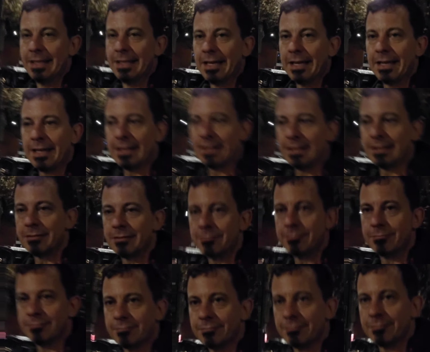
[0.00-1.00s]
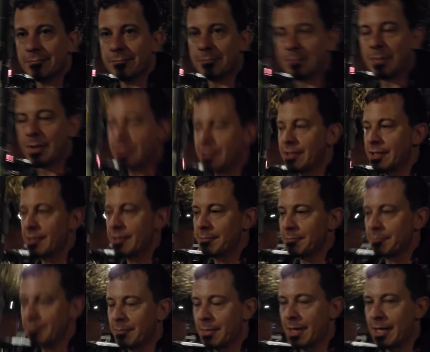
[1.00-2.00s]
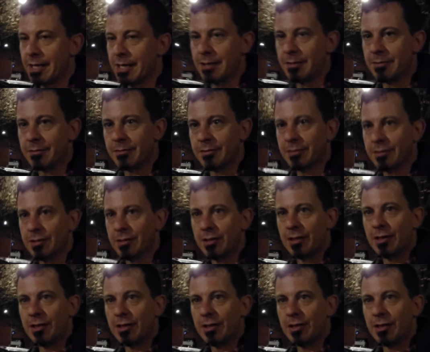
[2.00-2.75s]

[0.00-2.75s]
So go ahead. Uh, but uh, let's my, tell your story.